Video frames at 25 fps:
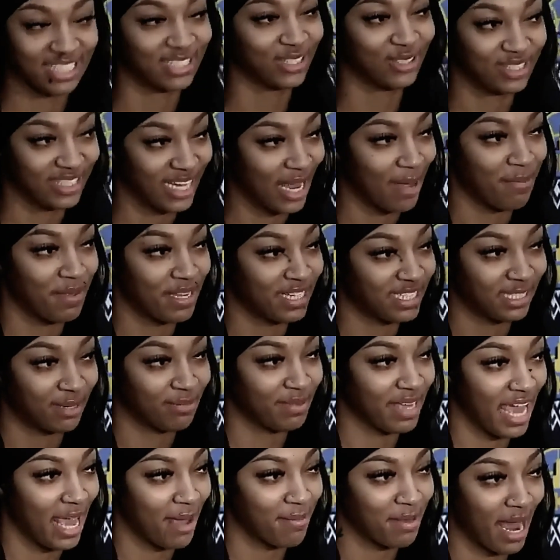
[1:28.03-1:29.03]
pretending this
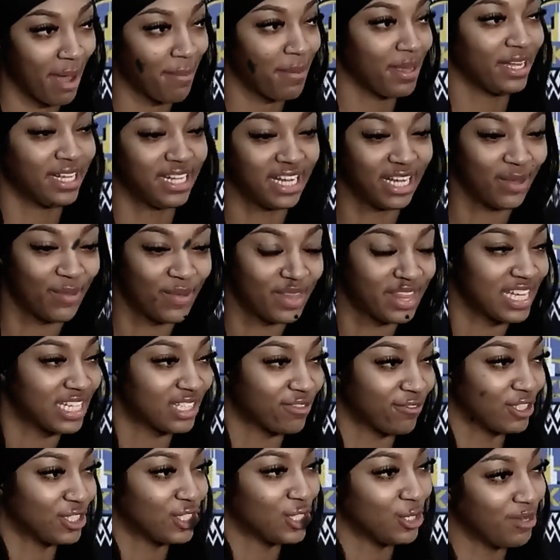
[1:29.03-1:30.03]
situation is under
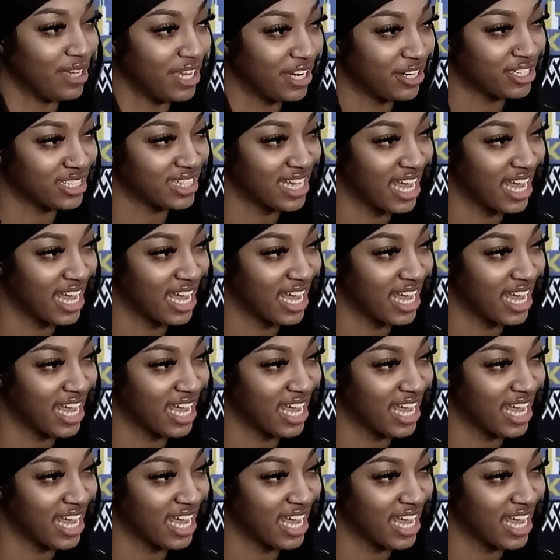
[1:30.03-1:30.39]
control.